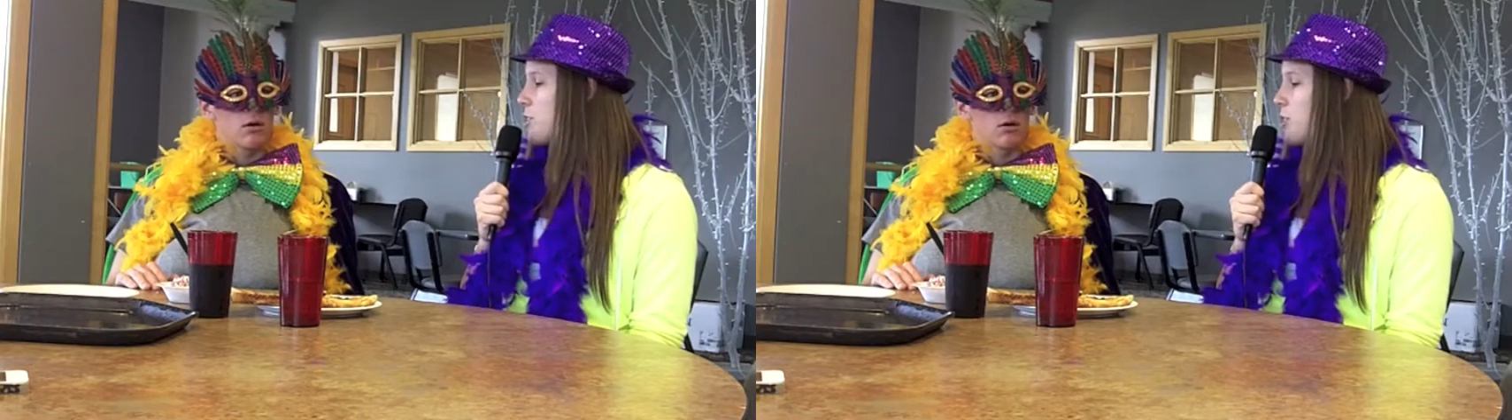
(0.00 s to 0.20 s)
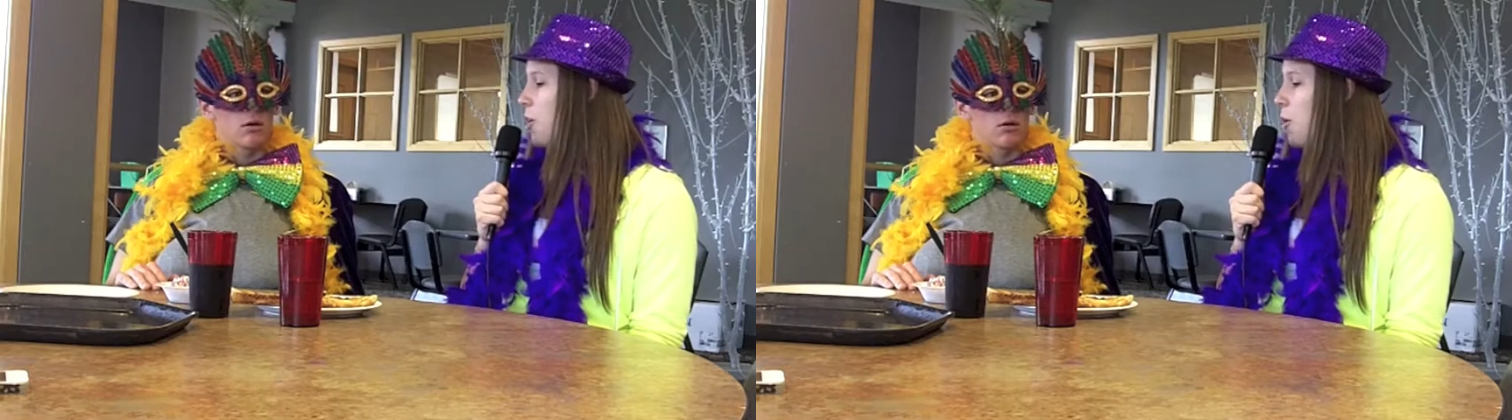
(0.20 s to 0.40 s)

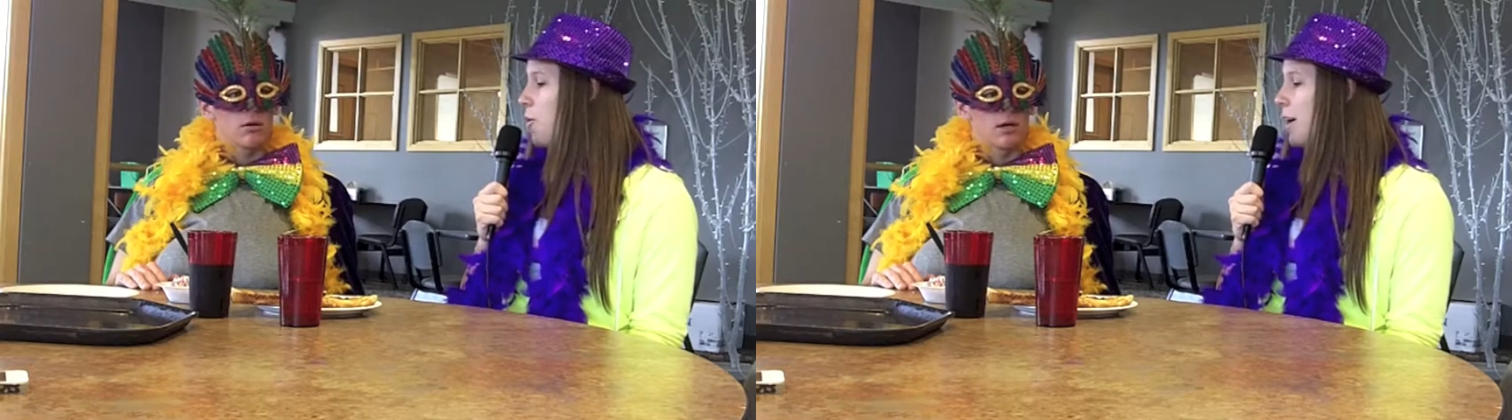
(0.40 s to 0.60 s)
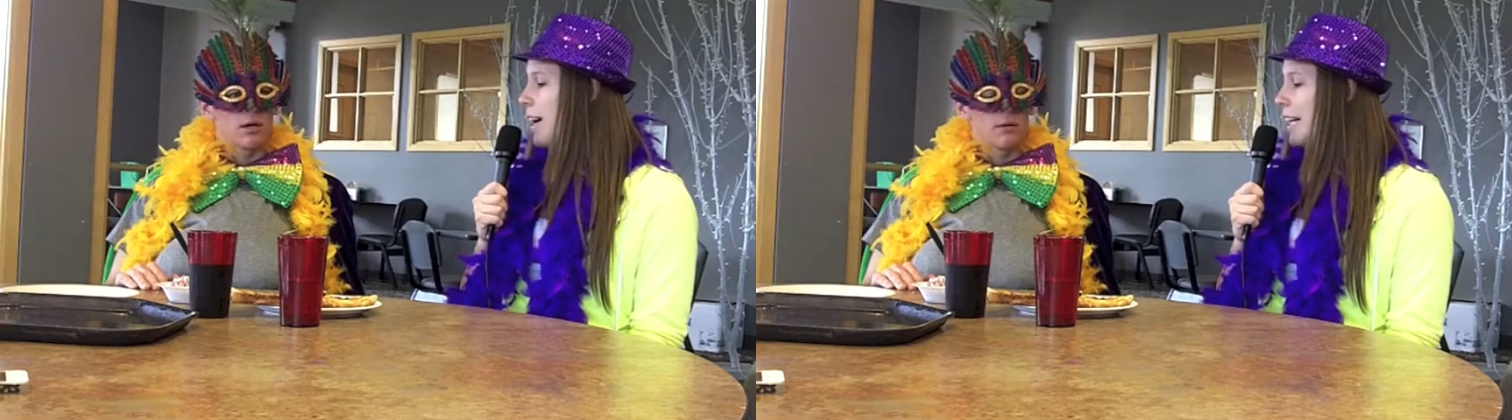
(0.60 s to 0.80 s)

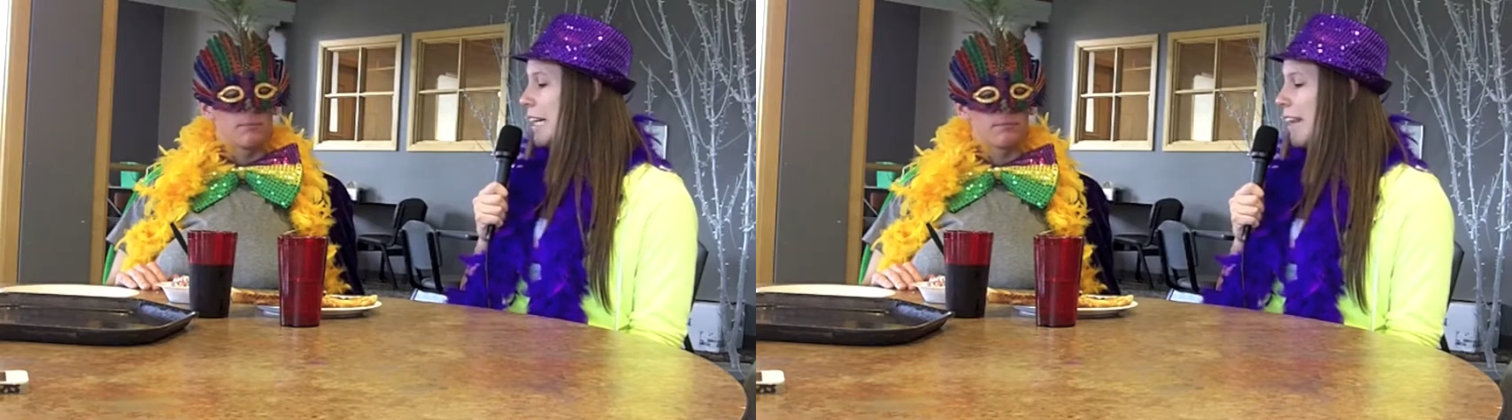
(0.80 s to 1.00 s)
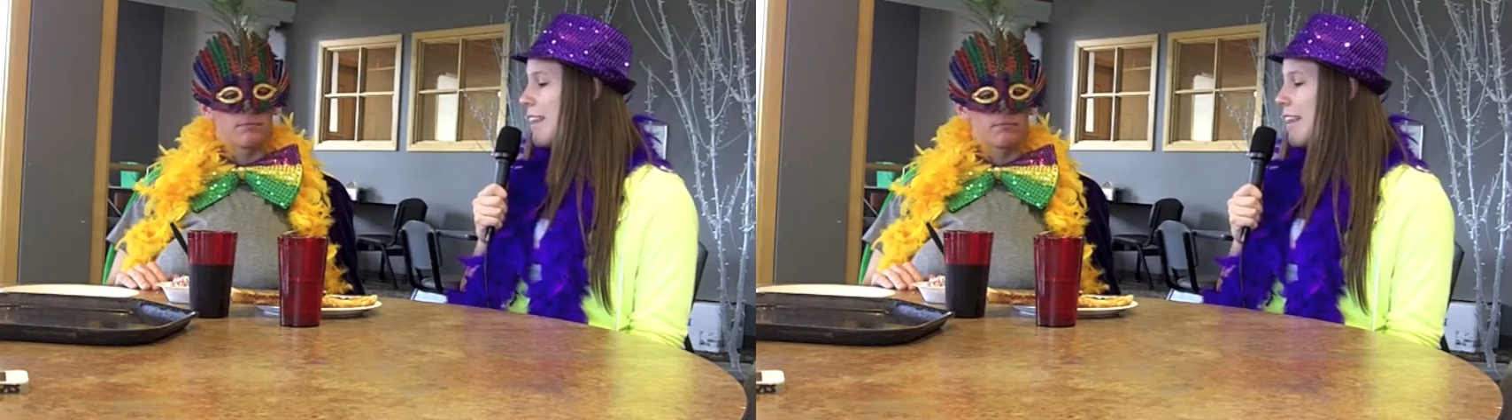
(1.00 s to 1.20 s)
so
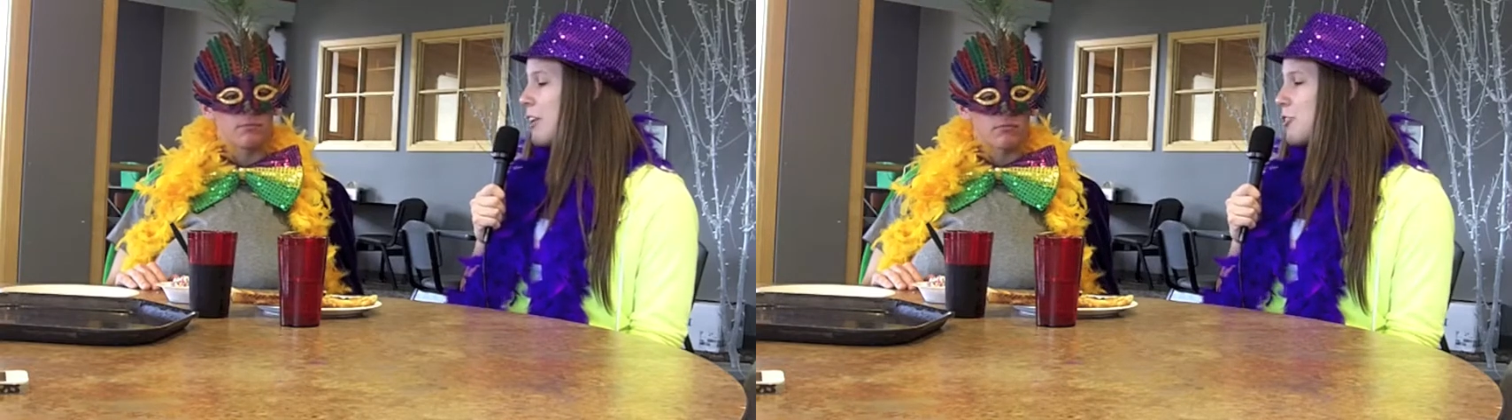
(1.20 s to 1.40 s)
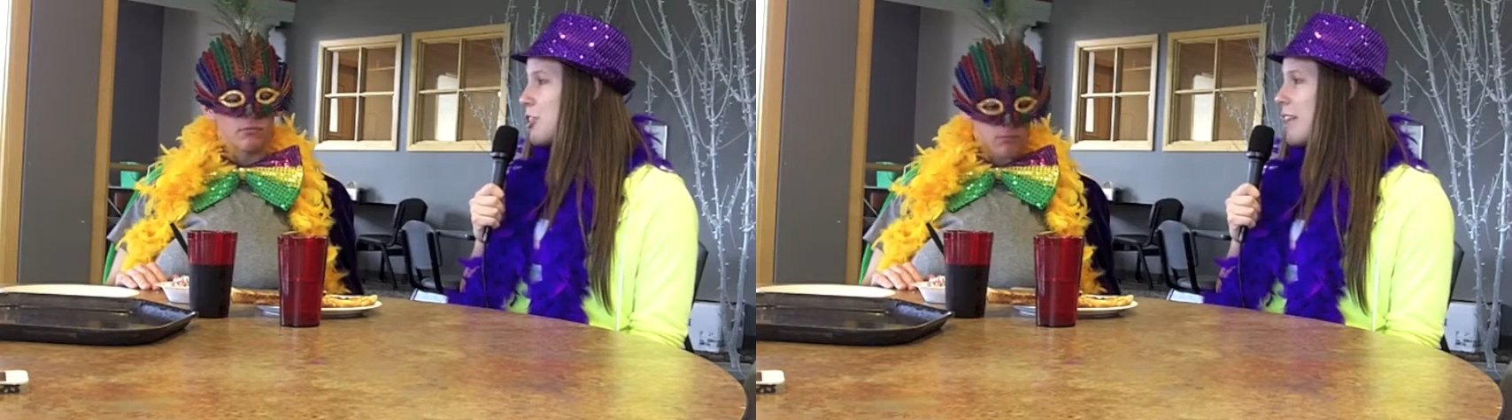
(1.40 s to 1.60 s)
uh, I think
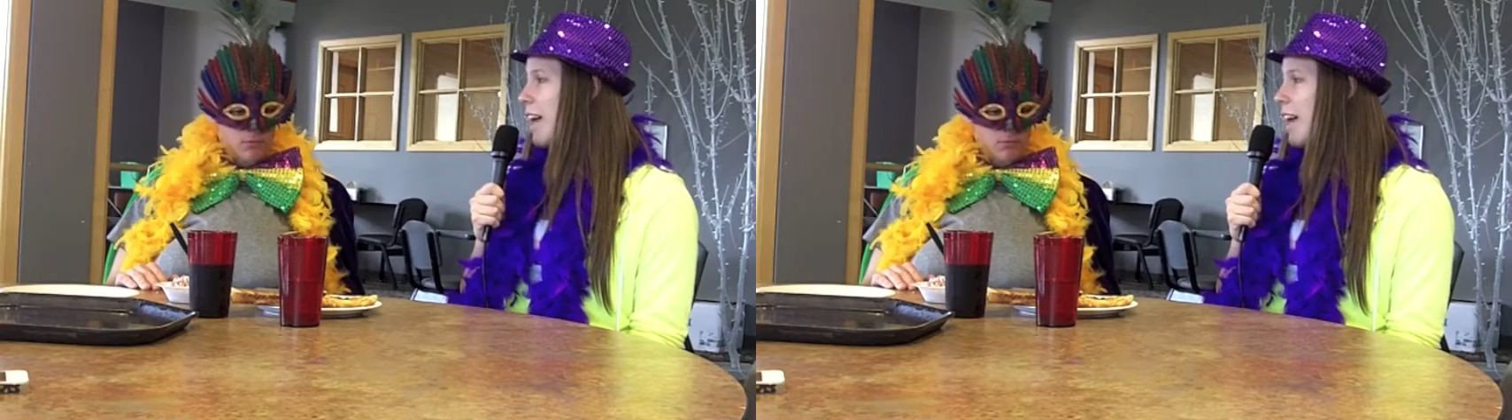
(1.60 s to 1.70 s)
you took